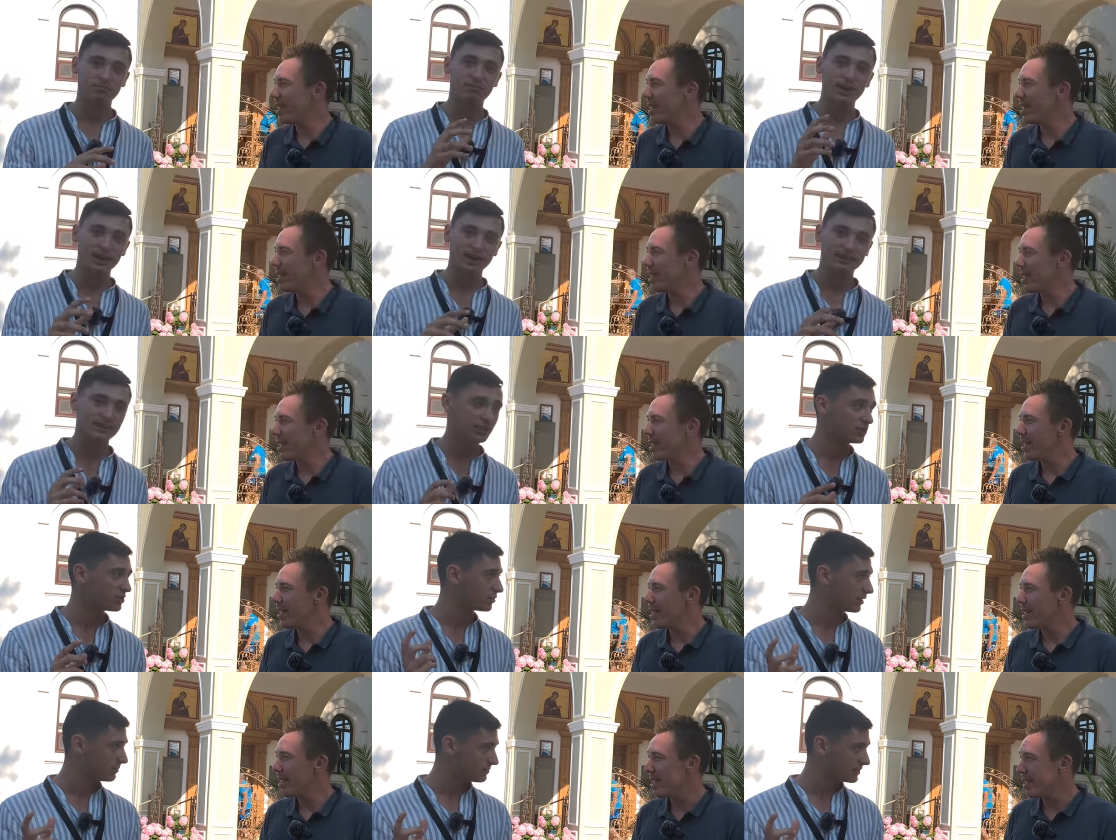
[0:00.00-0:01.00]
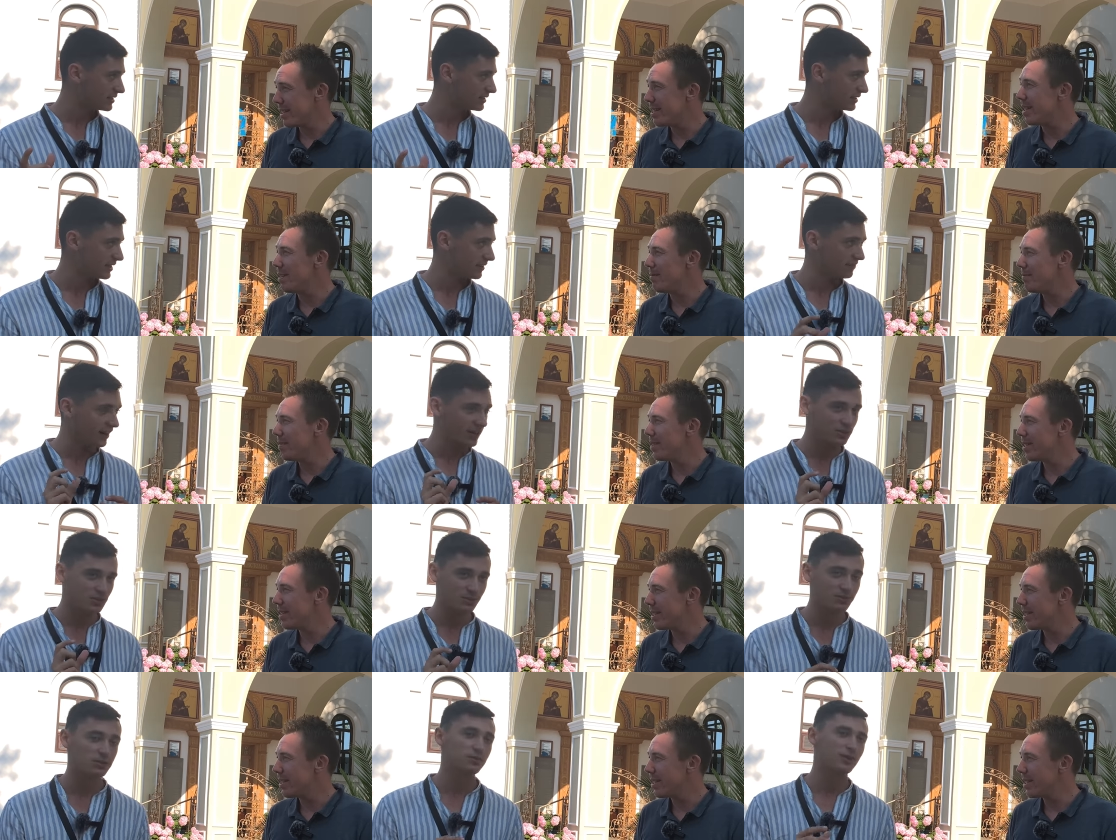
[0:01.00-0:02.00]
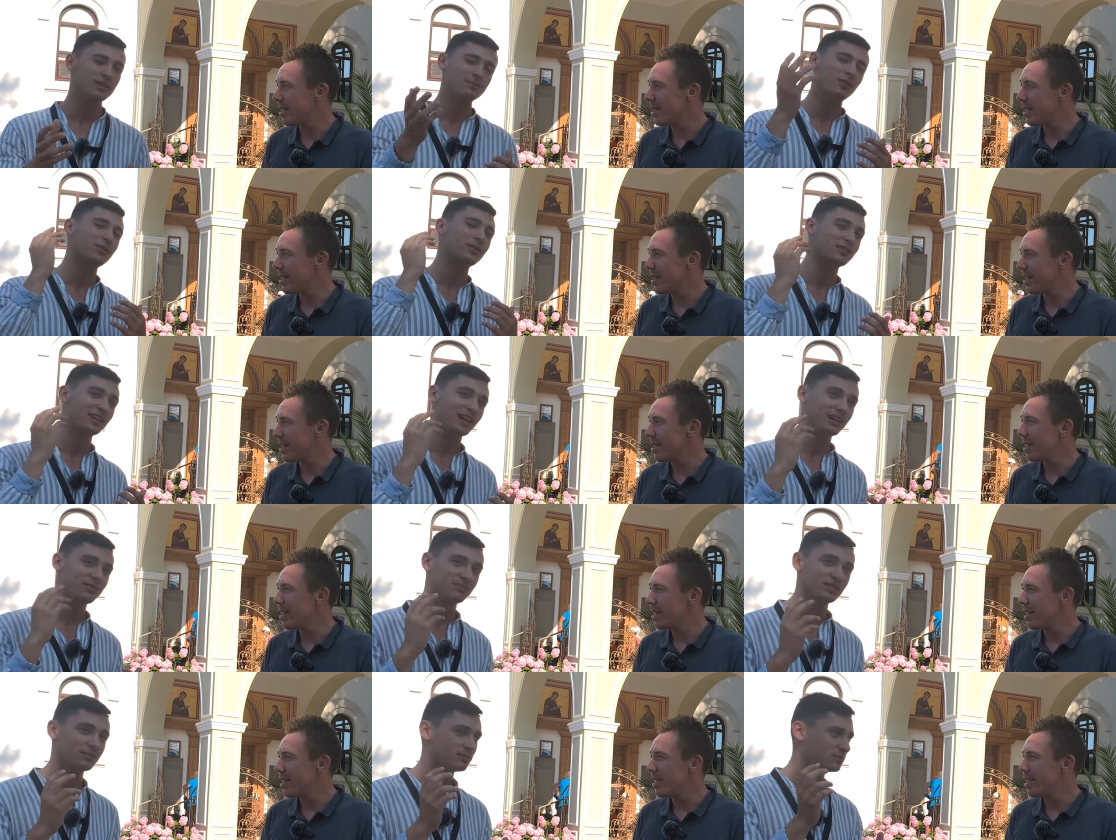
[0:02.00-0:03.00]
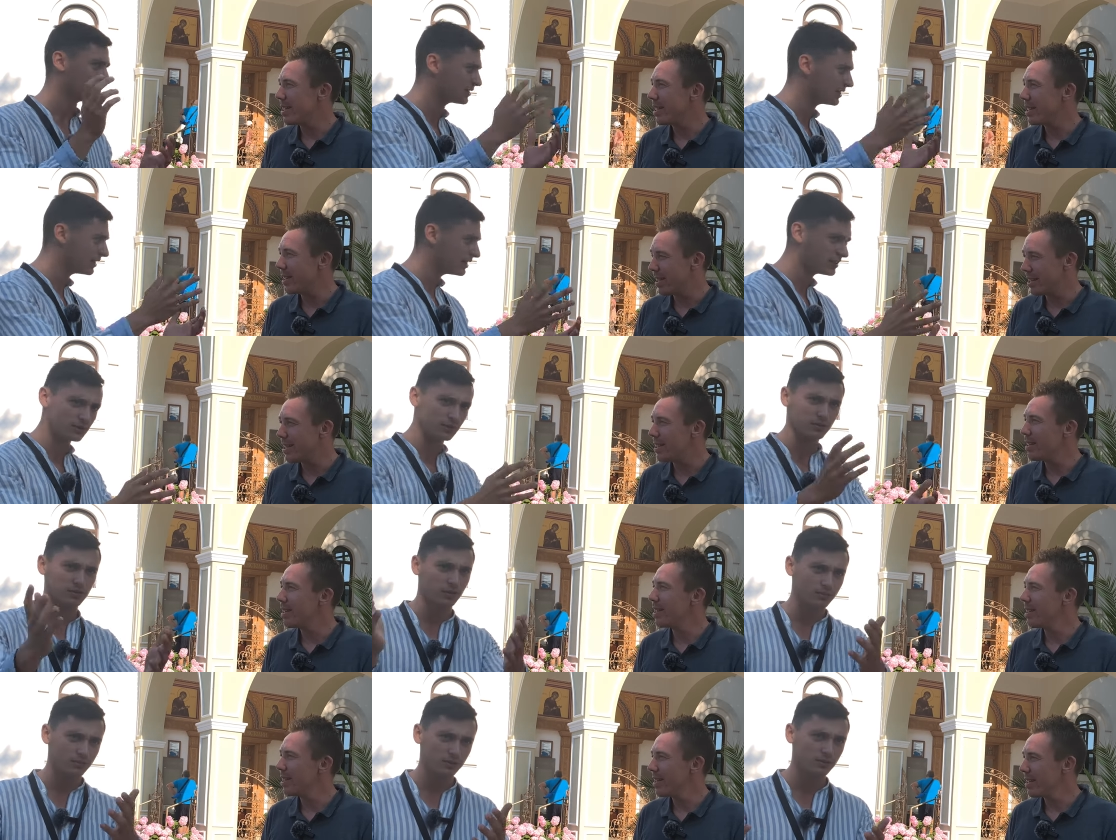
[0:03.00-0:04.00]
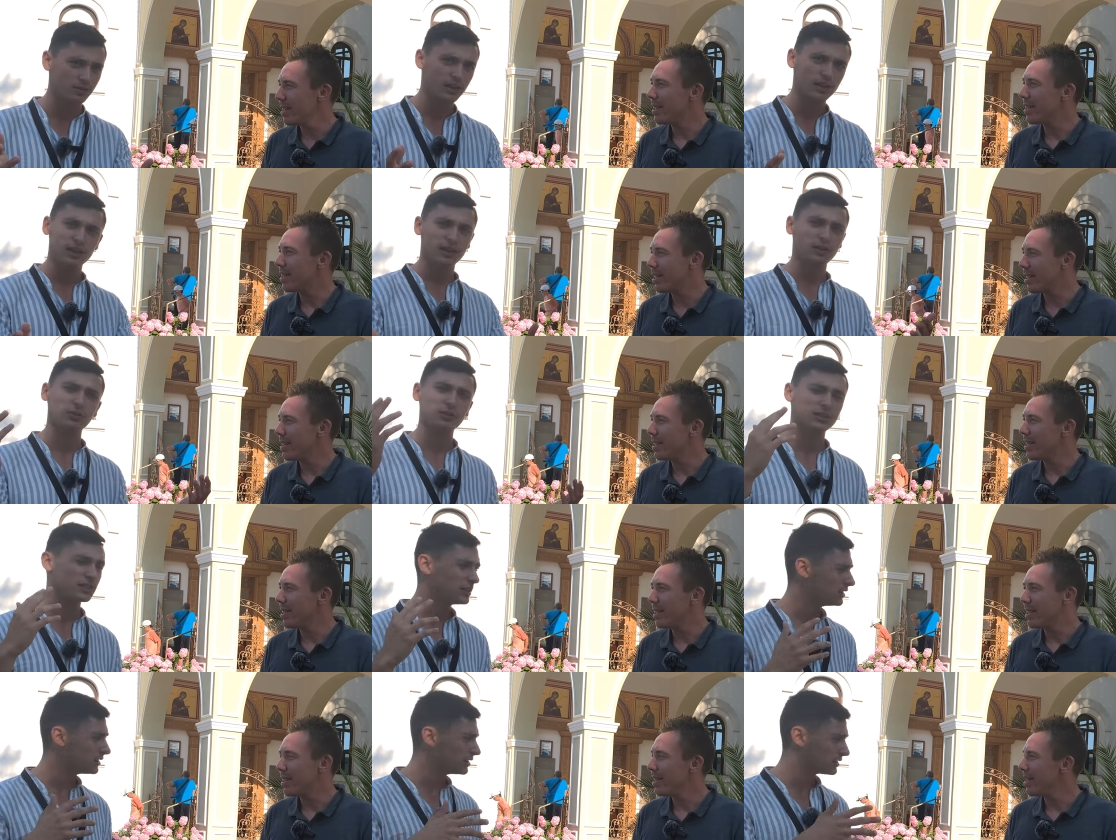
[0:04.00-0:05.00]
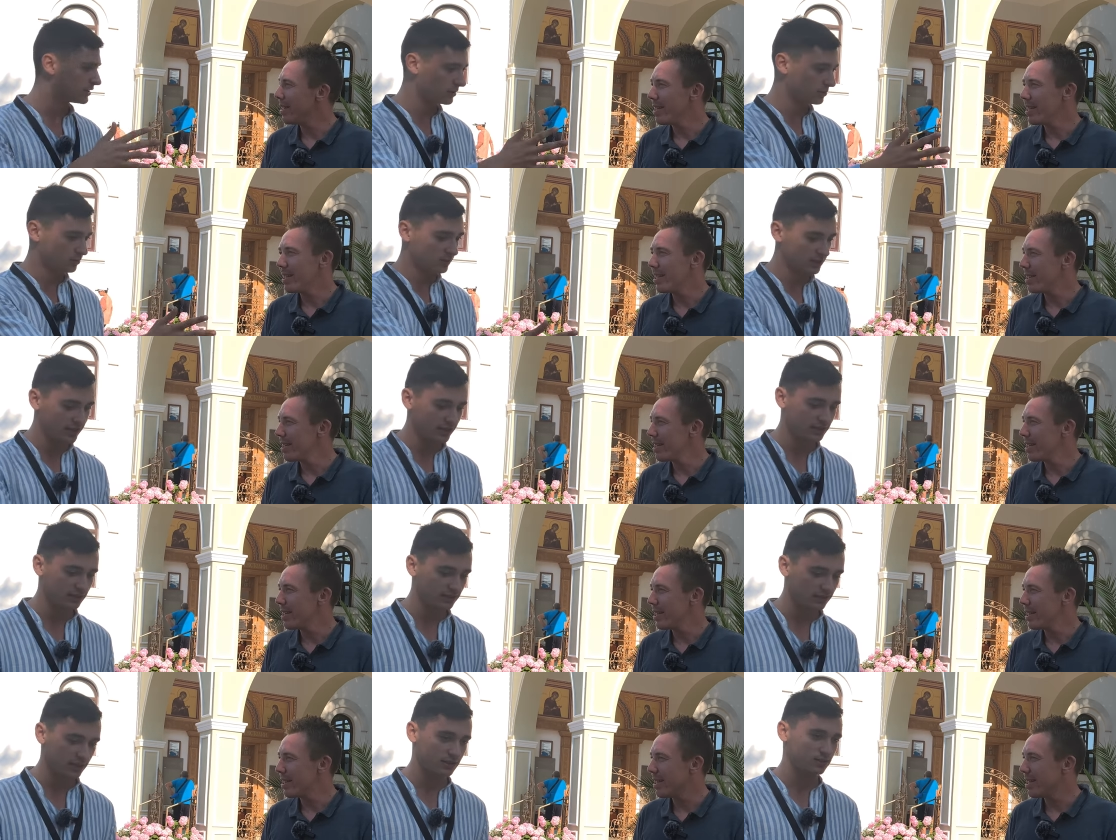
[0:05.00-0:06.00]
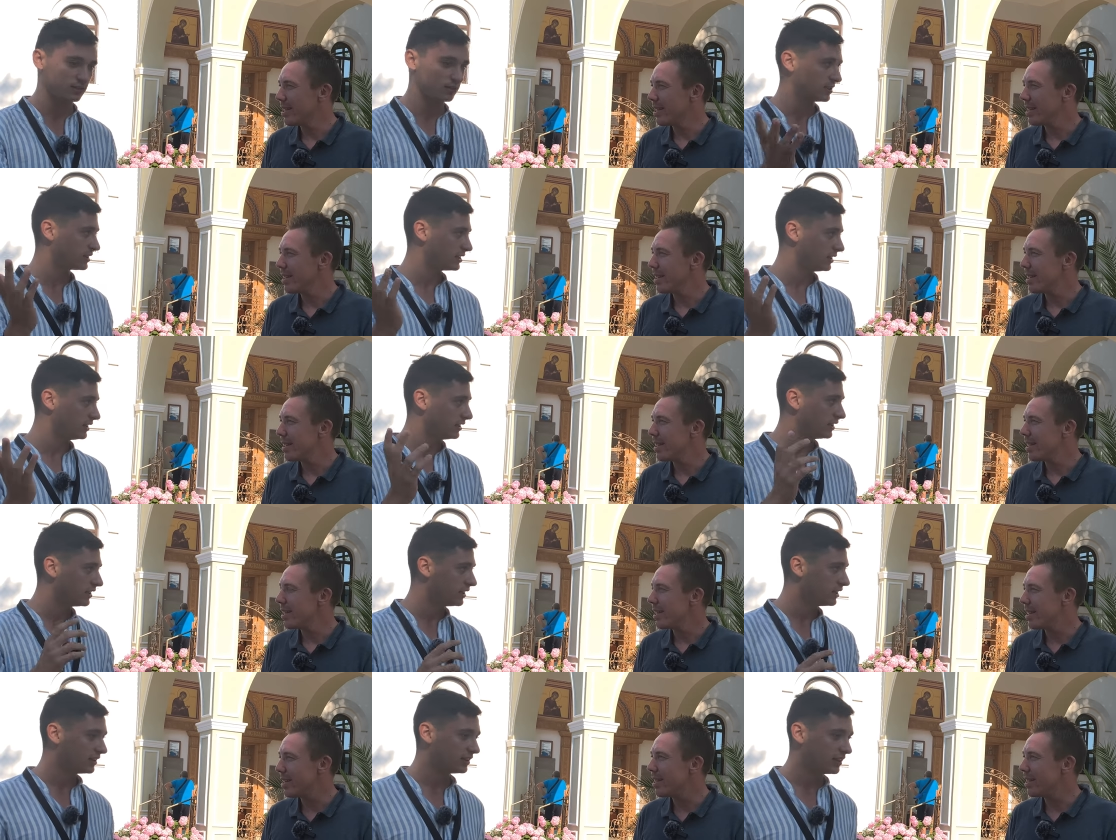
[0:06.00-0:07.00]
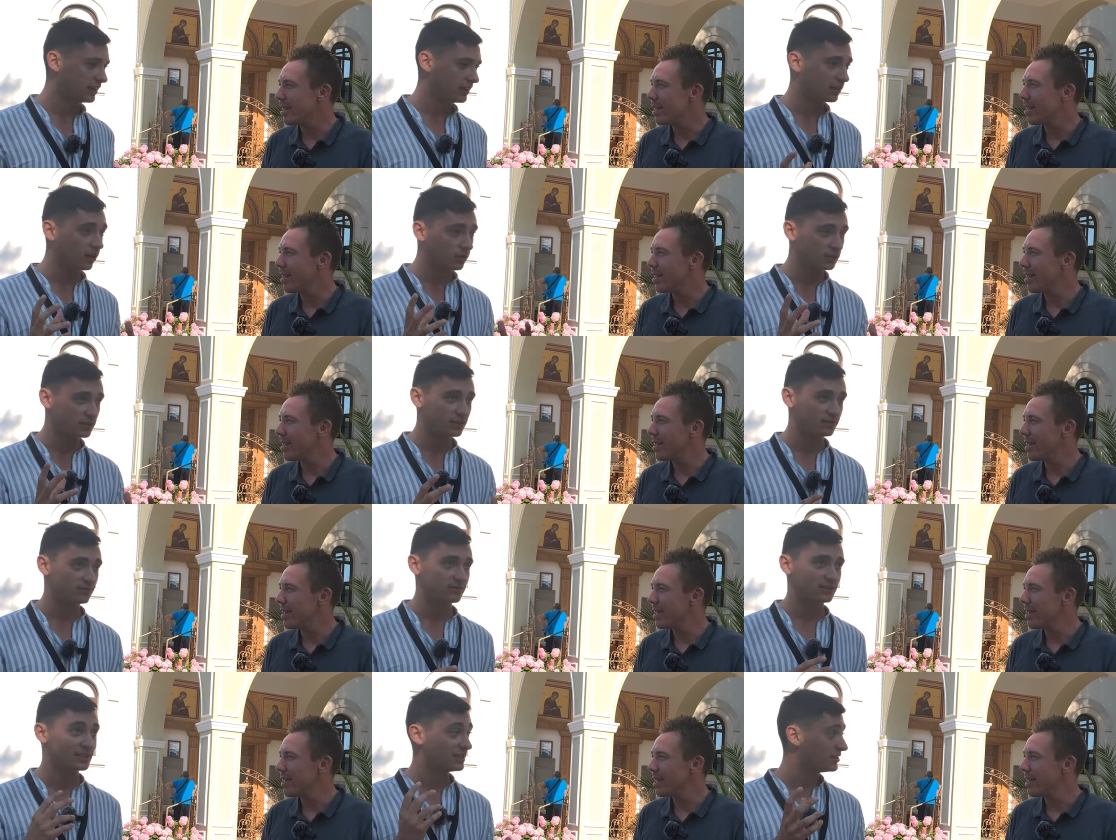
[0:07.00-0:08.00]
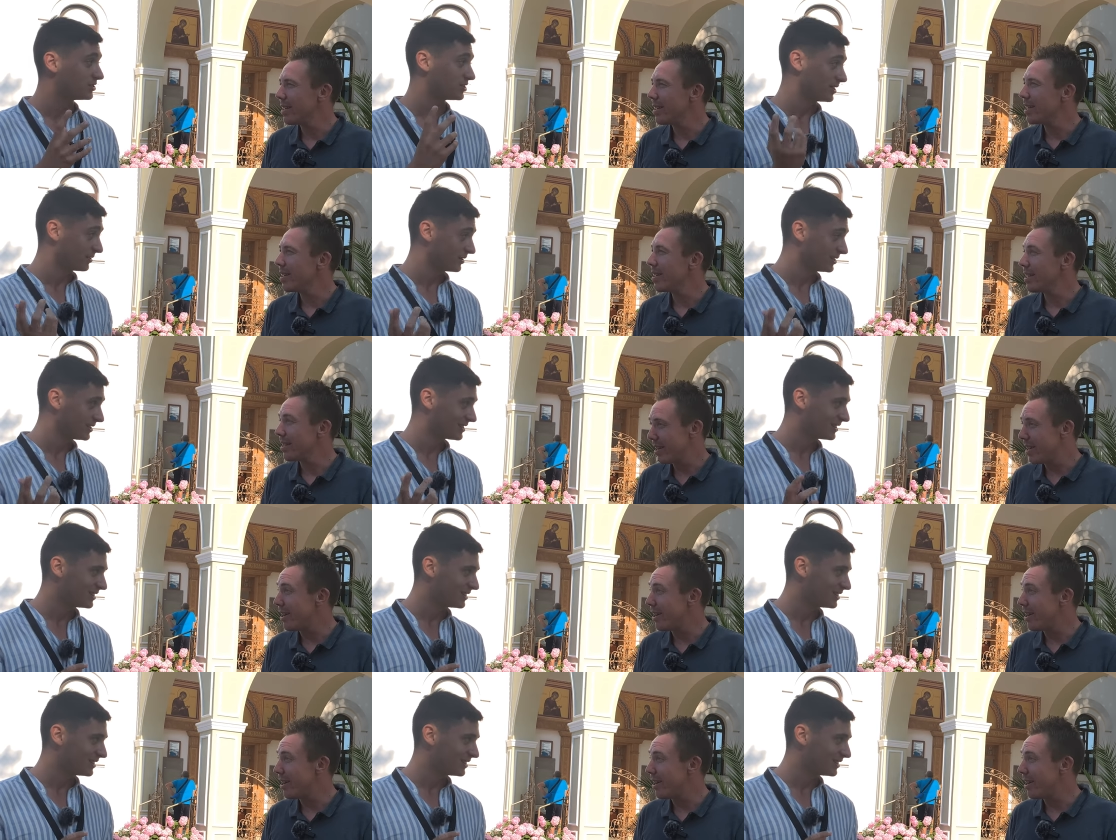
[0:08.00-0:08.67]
Speaker 1: Black Sea shrimps, yep. they're fried shrimps. Once upon a time in Burgas, Sozopol, and all the cities that were like next to the sea, they call them sea cherries.